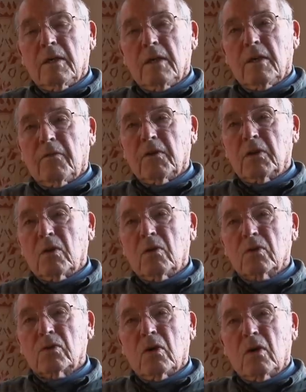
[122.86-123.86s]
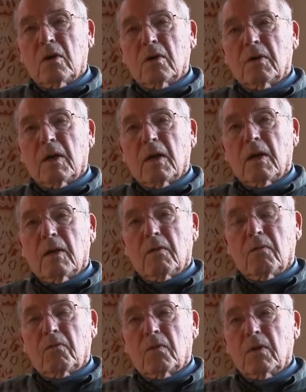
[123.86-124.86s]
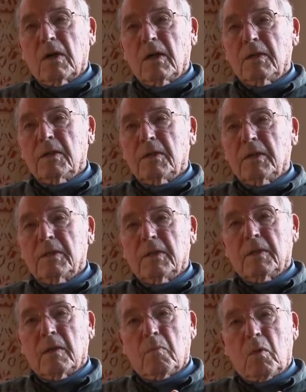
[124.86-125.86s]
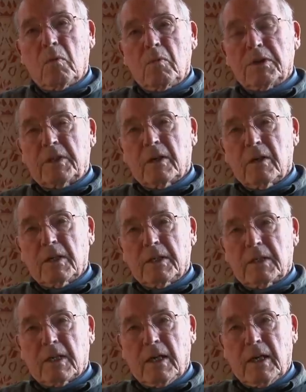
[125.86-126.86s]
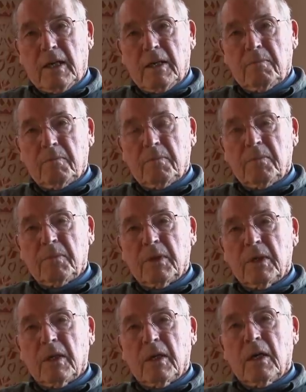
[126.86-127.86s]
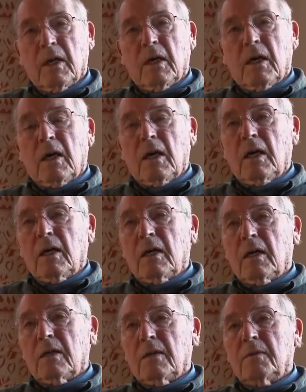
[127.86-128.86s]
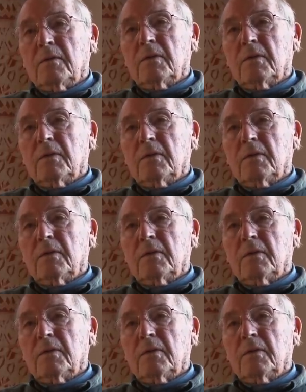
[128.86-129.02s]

If it goes on for anything than a momentary time, uh,